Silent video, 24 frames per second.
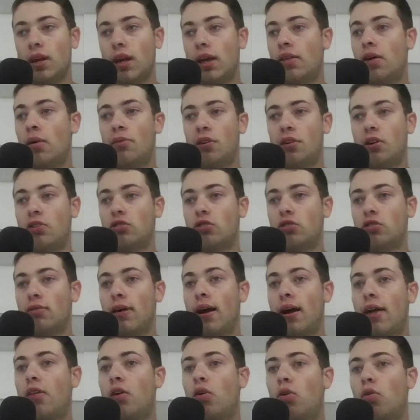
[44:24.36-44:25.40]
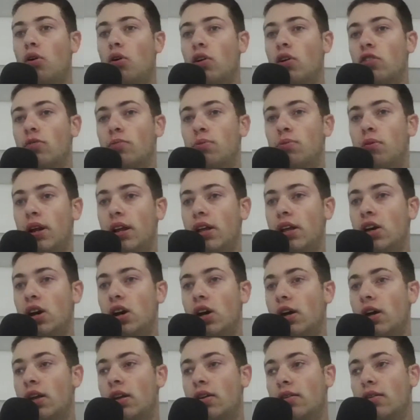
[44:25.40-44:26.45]
You know, the shows Around the Horn's pretty
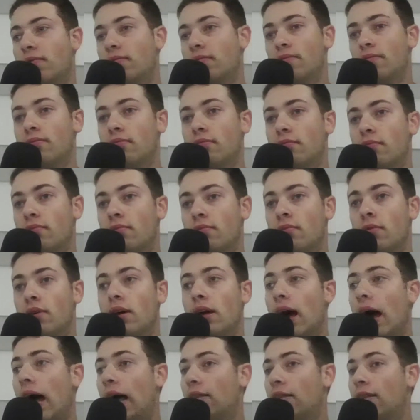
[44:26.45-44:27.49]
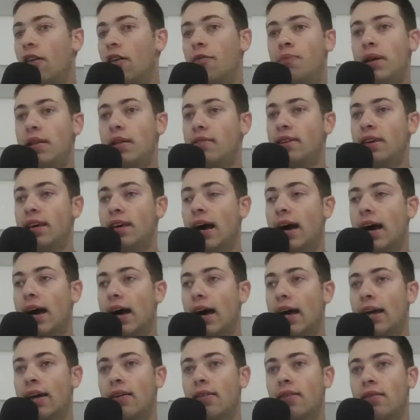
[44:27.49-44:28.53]
good. I love
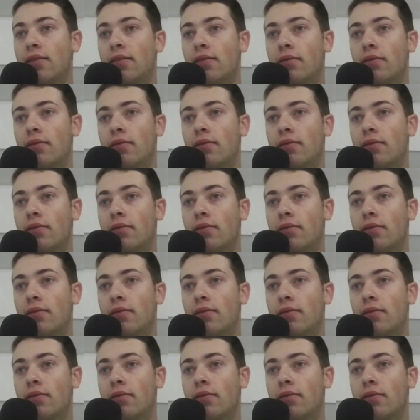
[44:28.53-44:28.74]
PTI.